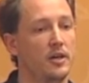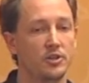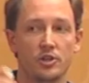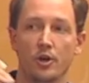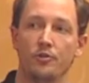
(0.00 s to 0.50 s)

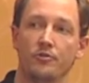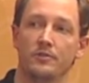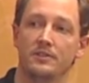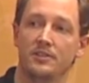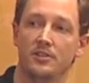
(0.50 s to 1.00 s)
to go through
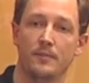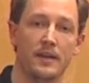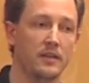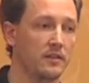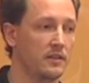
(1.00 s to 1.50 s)
and
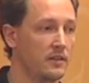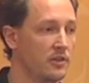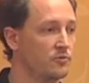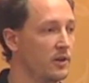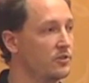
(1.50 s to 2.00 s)
systematically
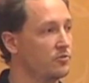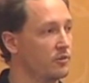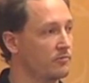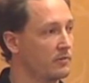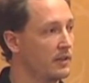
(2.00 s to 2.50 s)
address all
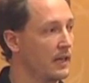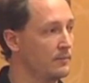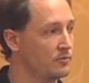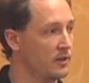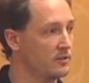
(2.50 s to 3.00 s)
the
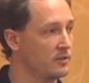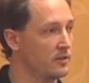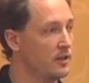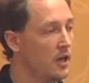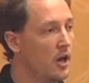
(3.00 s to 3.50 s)
claims raised in it.